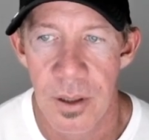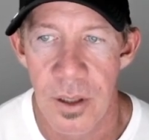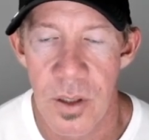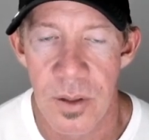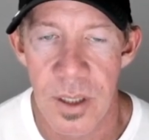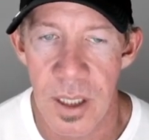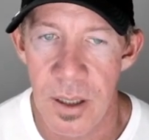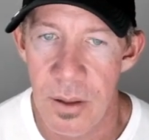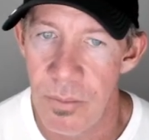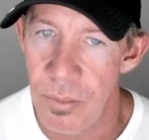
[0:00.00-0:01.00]
you
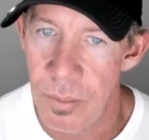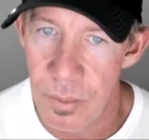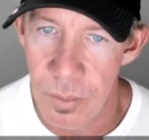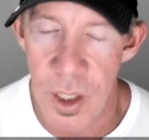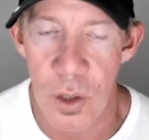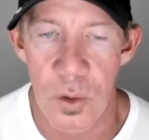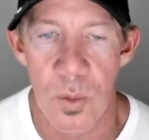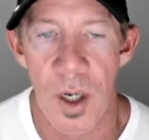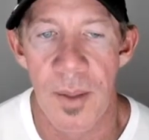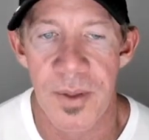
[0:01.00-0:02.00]
see huge
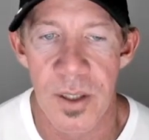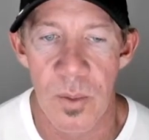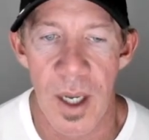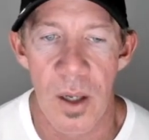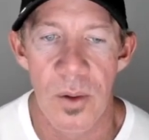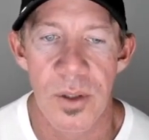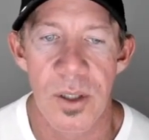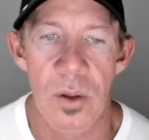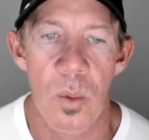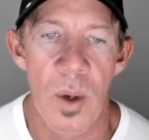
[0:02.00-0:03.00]
run-ups as well.
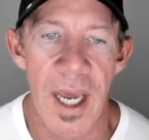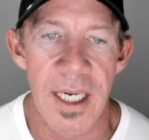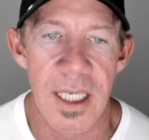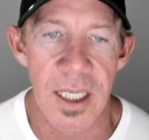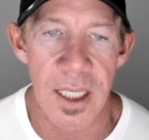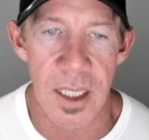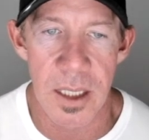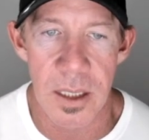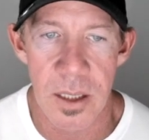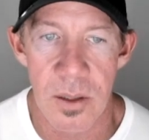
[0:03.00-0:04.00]
So one idea
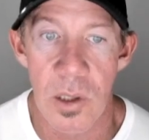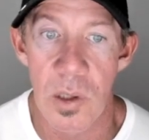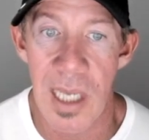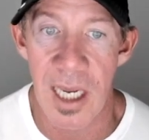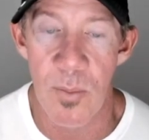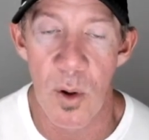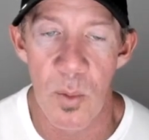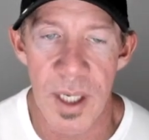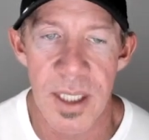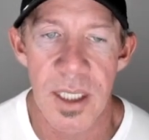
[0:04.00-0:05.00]
is you take more
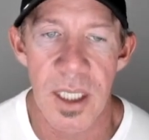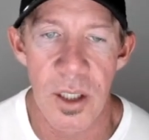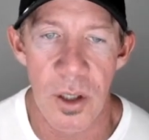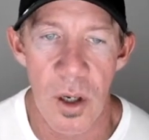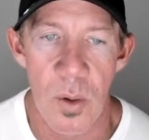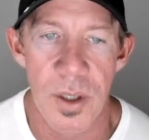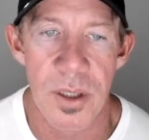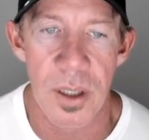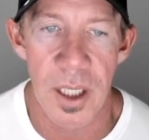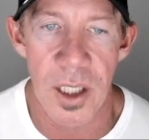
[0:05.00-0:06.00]
risk and you go
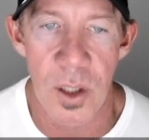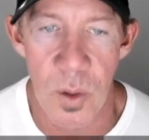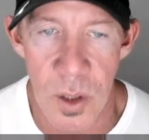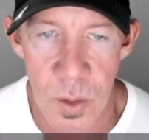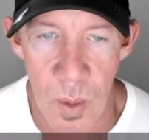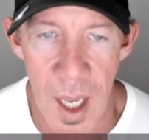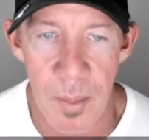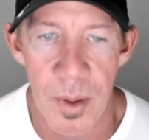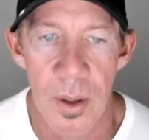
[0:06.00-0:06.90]
into like Uniswap,